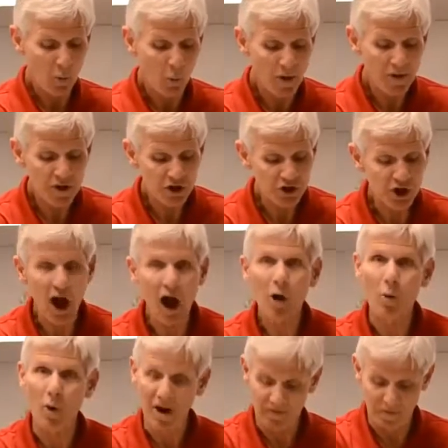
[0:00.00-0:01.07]
When the
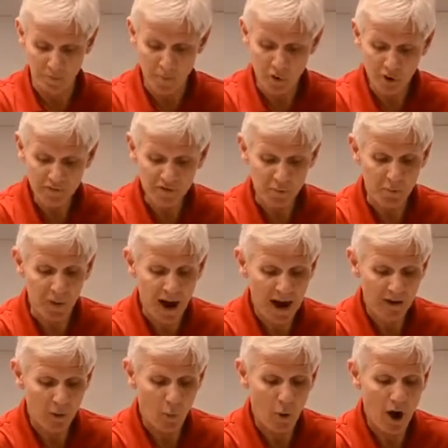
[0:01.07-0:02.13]
shock wave moves
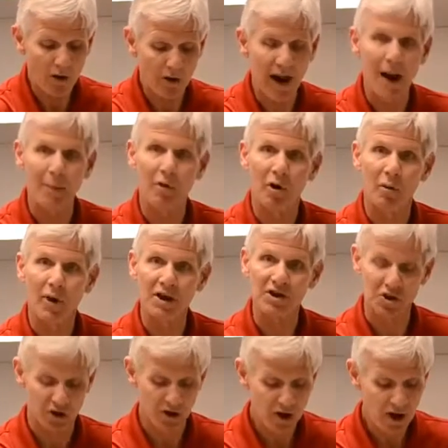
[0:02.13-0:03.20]
by the water hammer
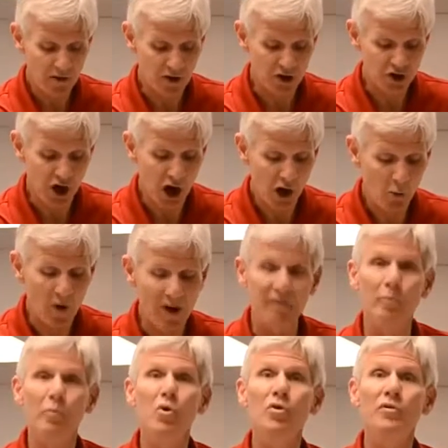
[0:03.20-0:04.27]
arrestor, the shock
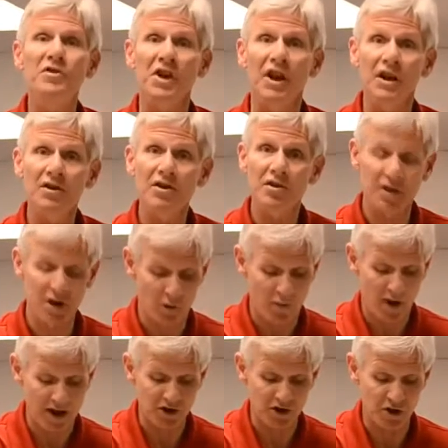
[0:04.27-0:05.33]
wave moves into the
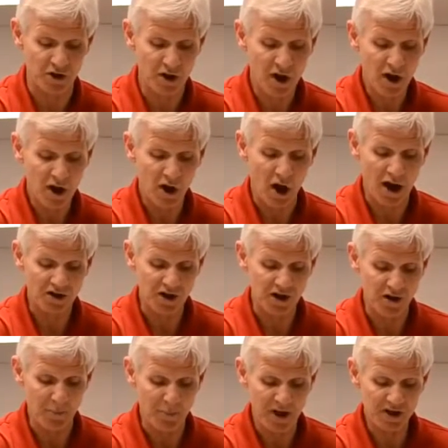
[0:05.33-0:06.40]
arrestor,
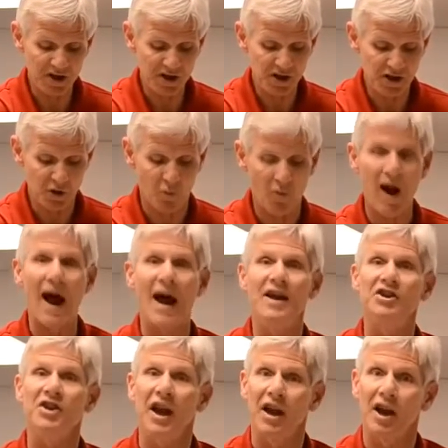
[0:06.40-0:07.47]
causing the piston to
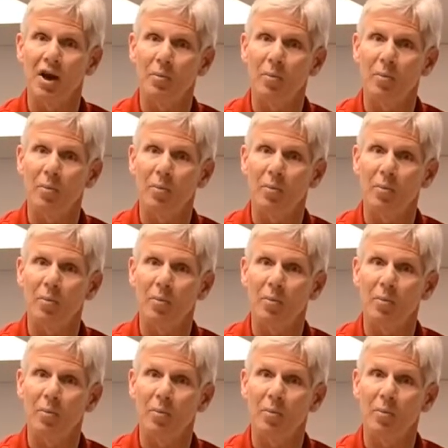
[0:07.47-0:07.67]
rise and